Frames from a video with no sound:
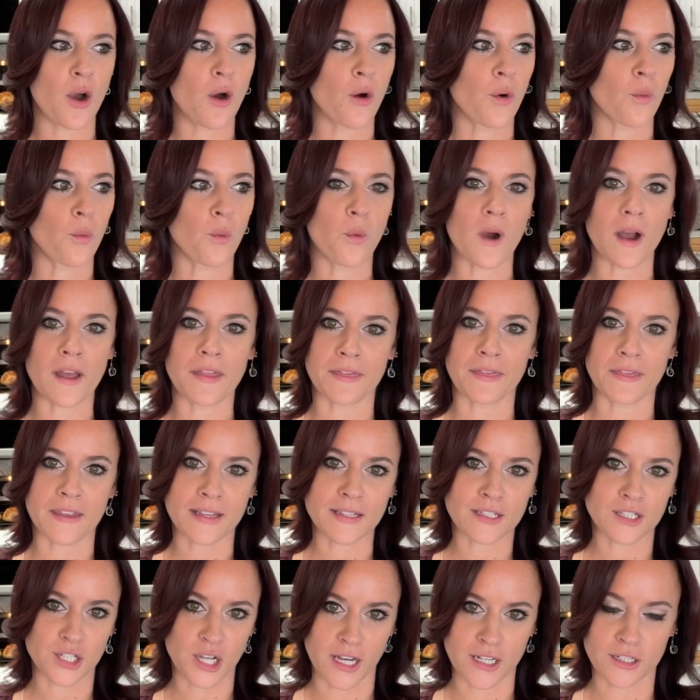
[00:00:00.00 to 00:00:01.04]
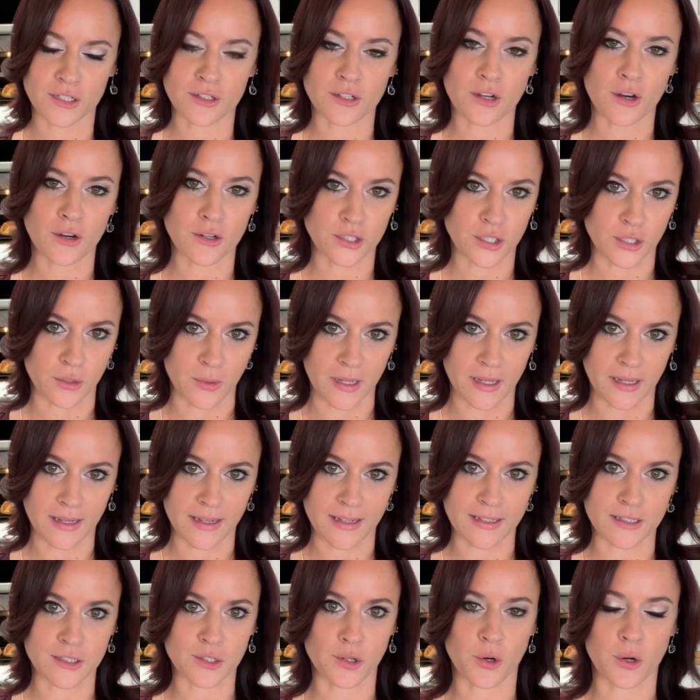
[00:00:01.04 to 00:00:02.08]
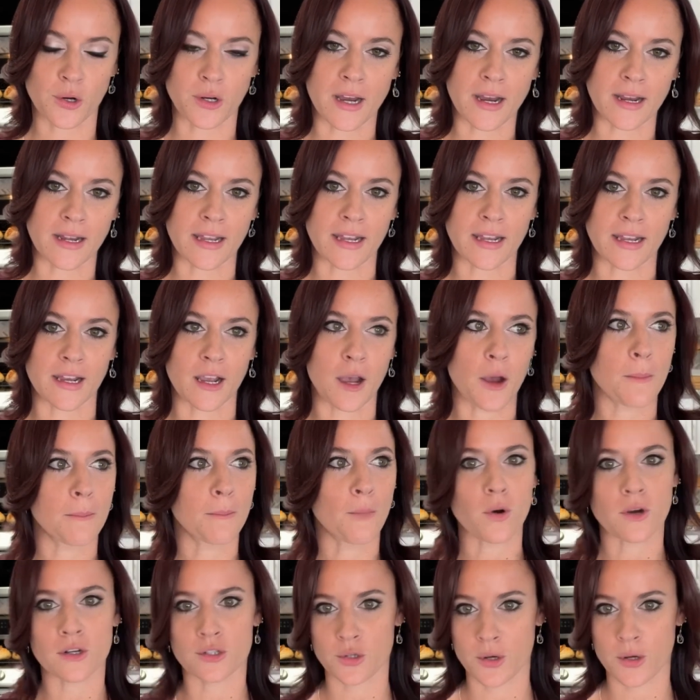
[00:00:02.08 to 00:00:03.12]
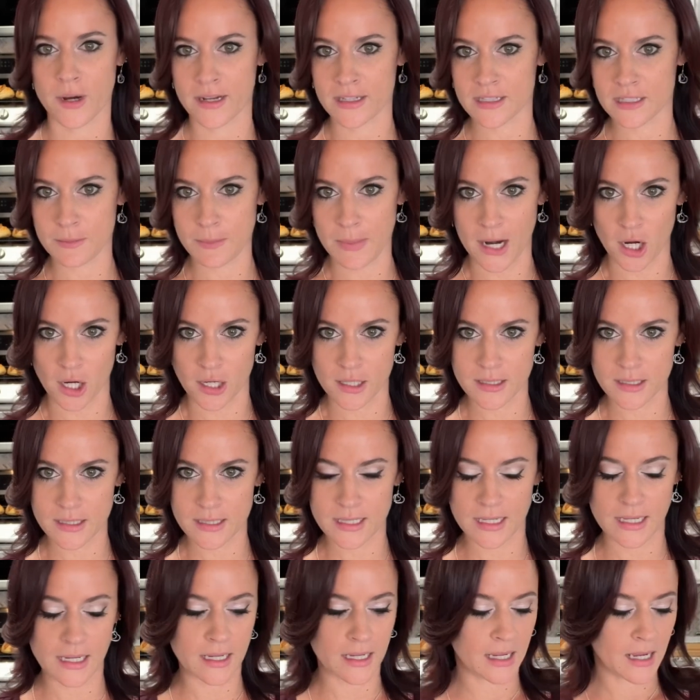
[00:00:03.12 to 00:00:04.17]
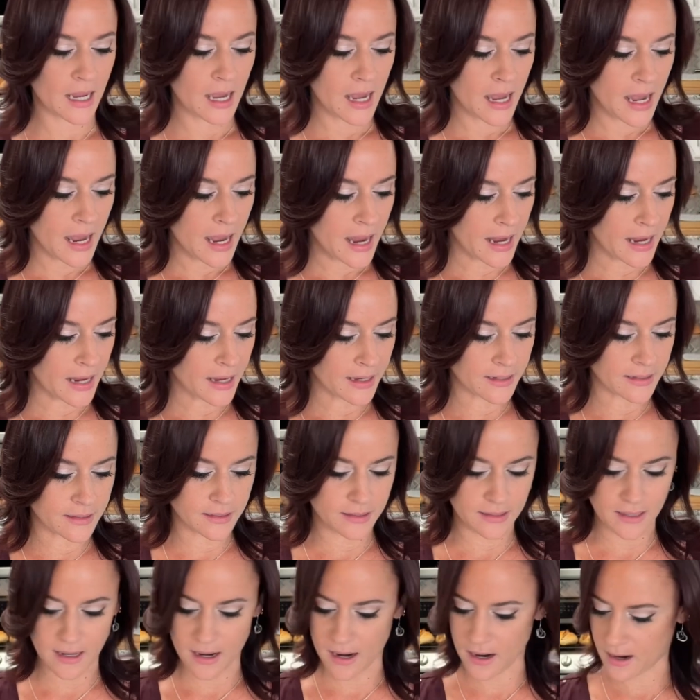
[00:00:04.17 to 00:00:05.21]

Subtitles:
what these changes are doing is creating more transparency and